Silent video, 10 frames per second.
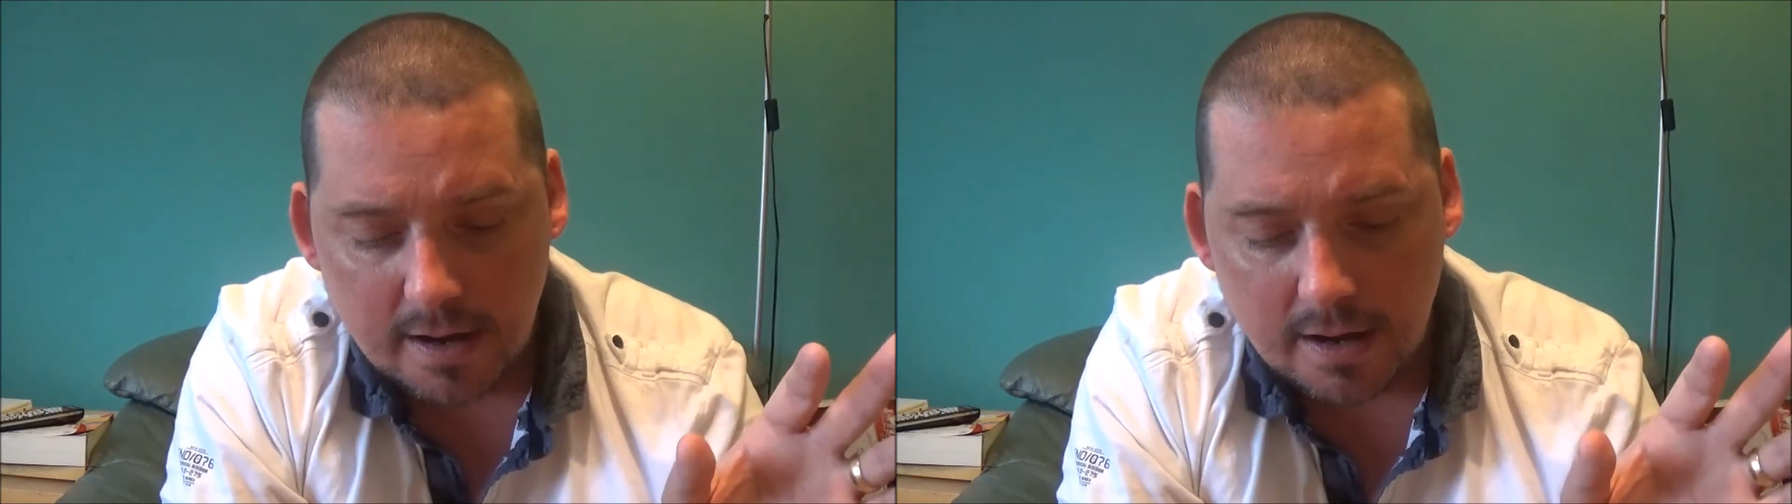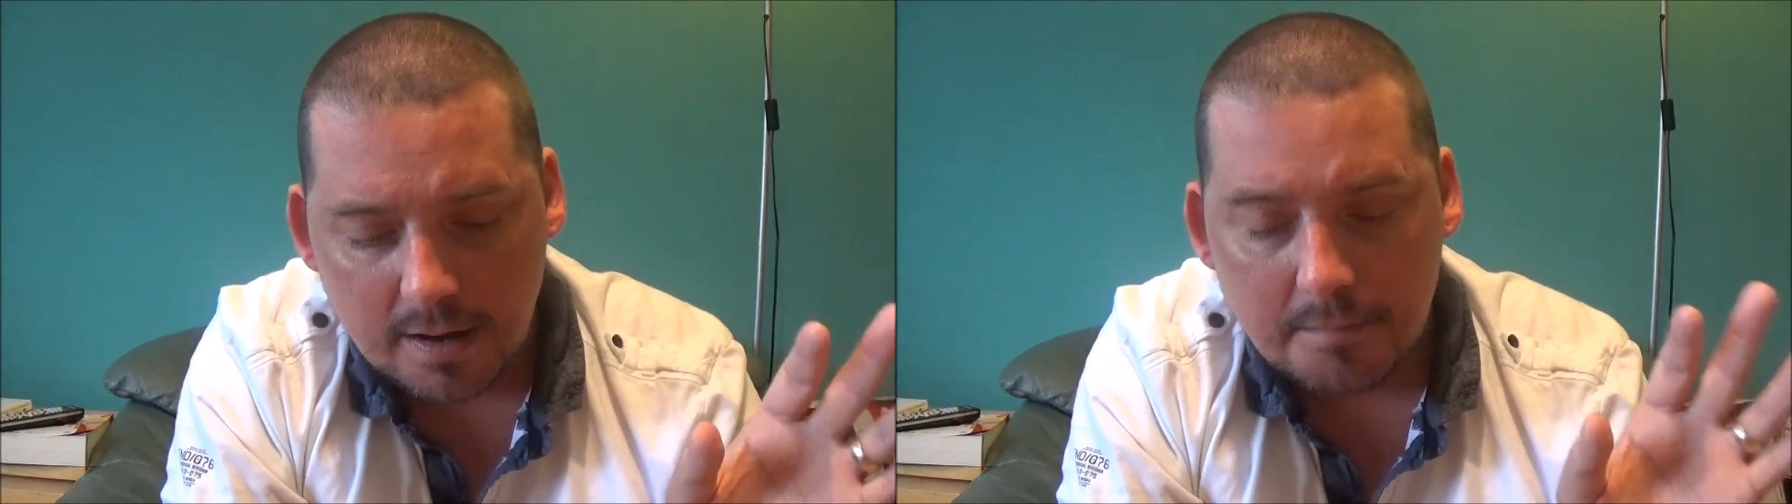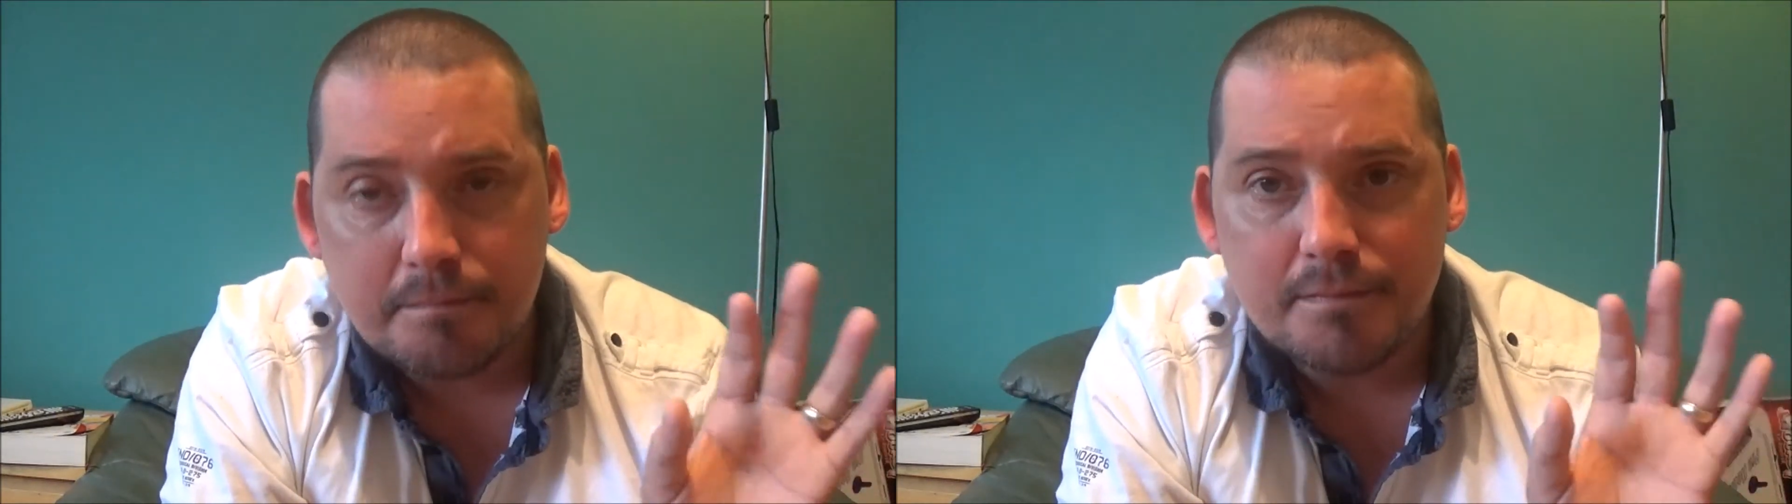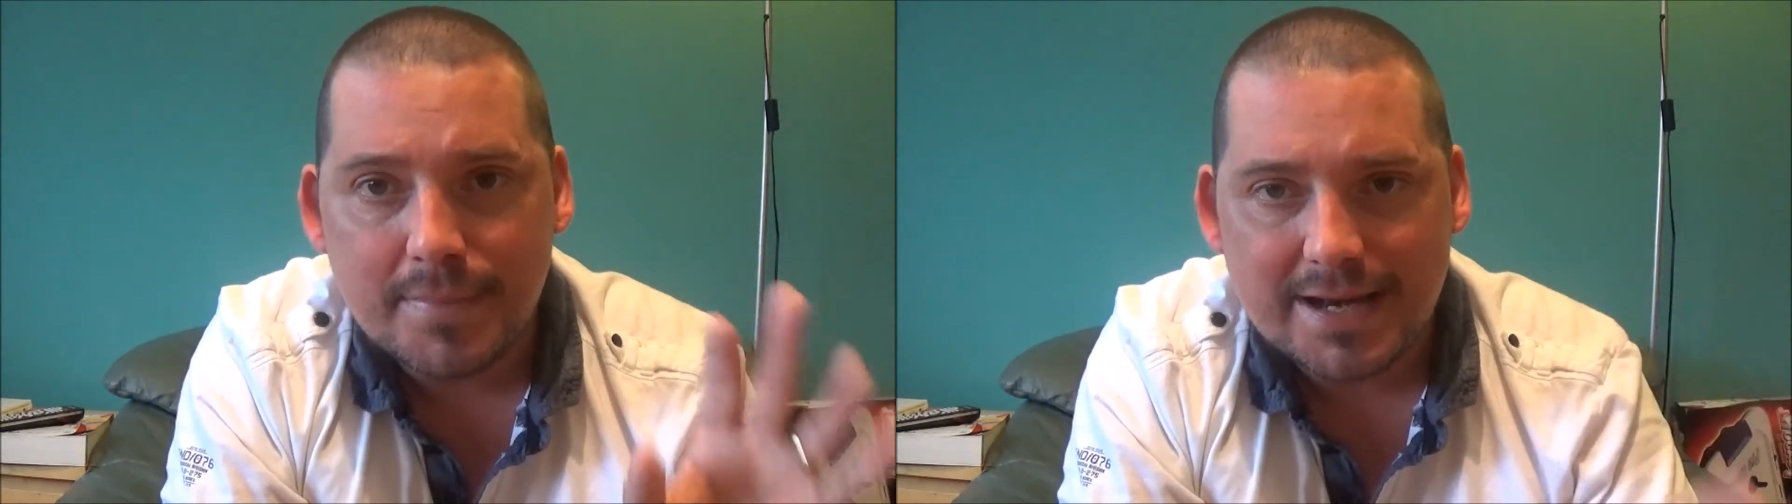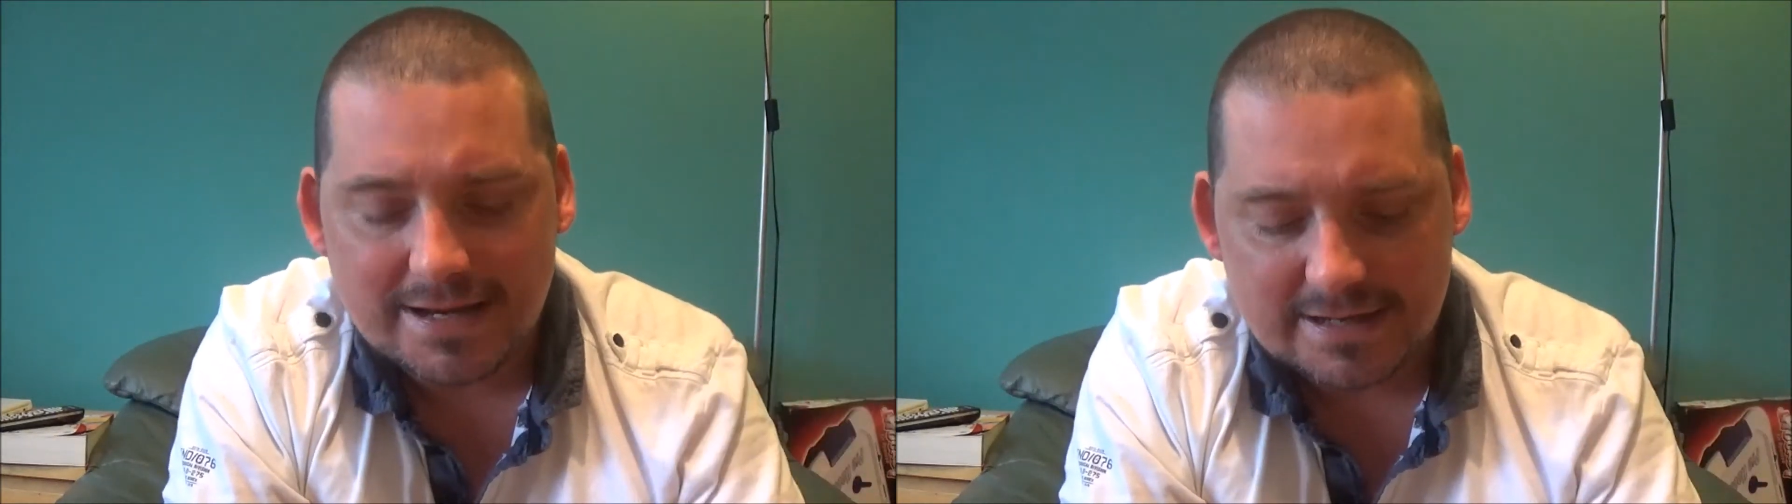
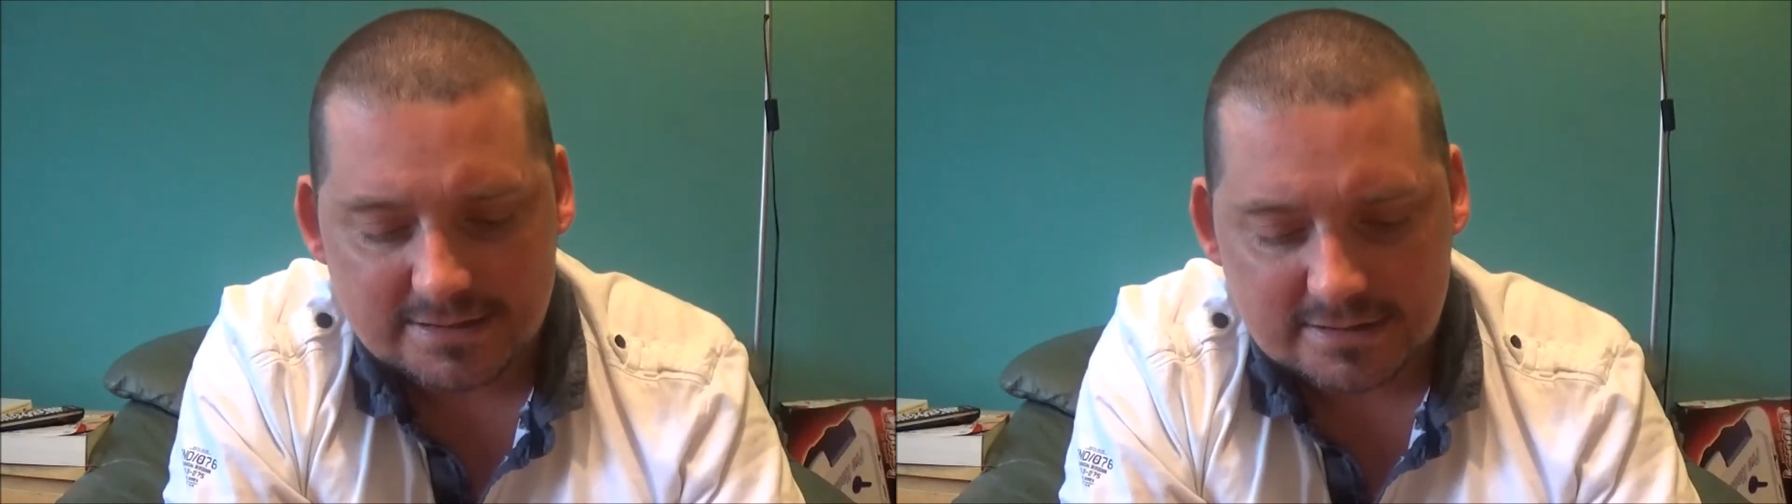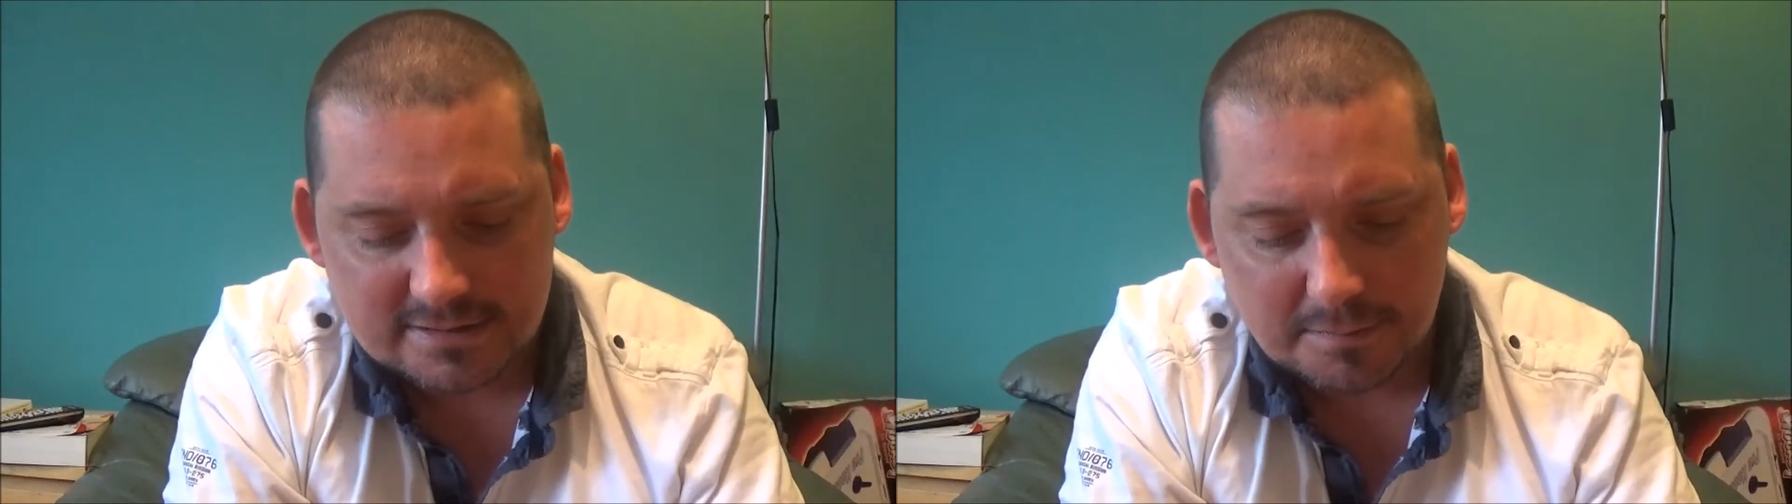millilitres, I